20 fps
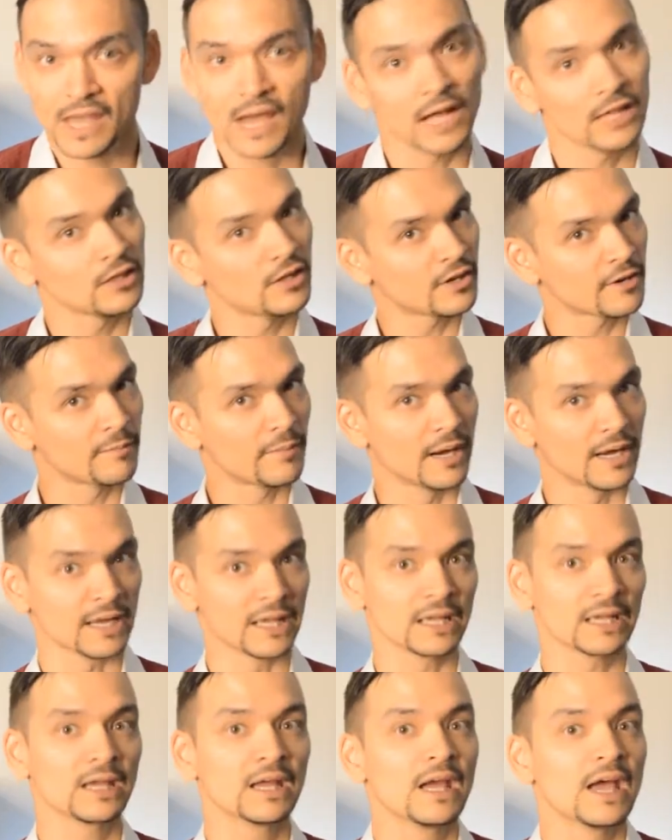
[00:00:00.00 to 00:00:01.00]
A lot of
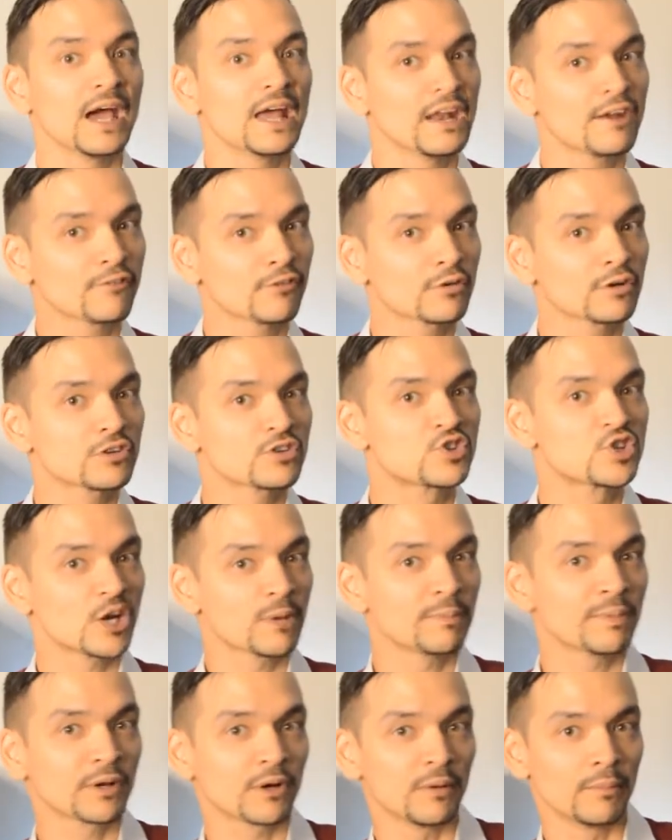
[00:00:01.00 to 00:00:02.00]
money, and everyone is
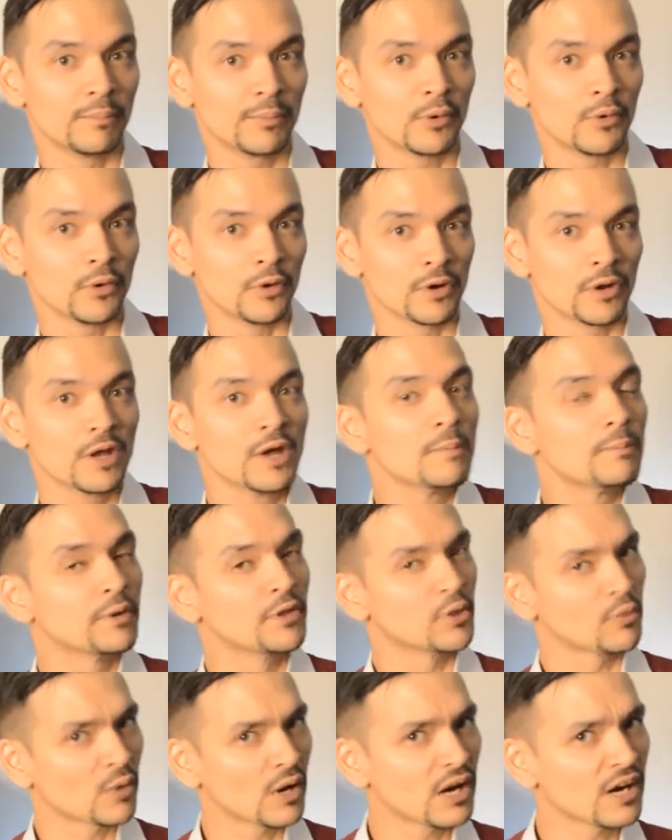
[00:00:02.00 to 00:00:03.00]
jumping on board, but
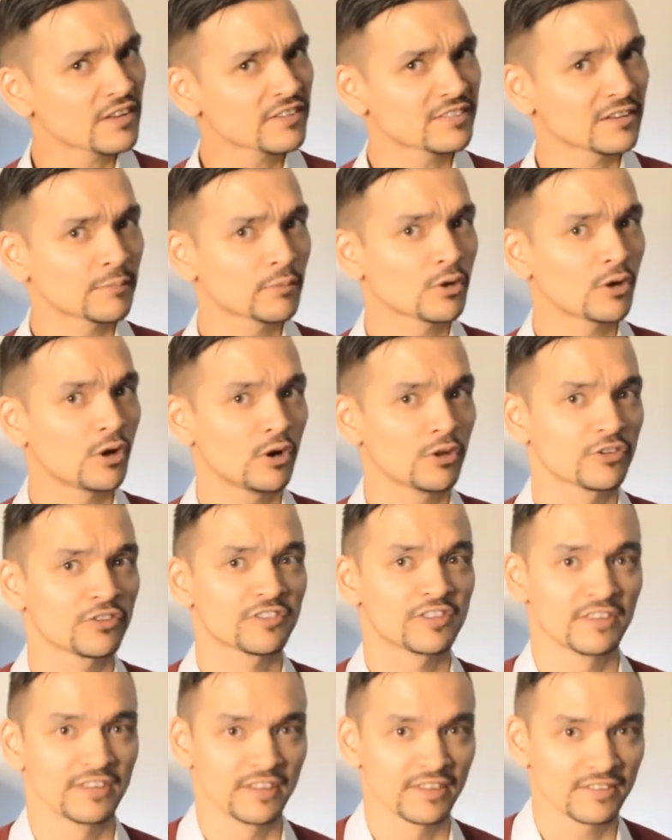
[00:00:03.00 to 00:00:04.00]
there are some cons
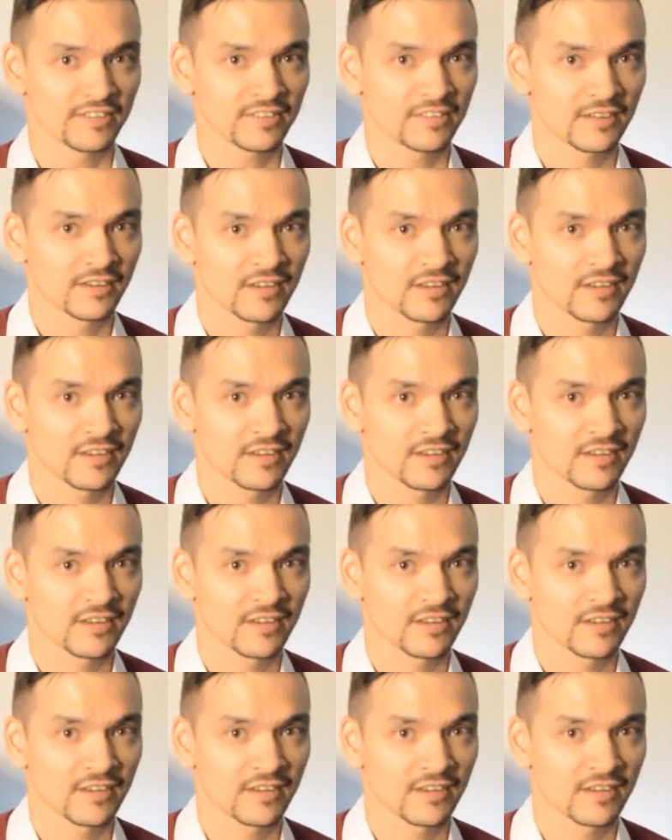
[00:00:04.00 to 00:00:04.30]
to this.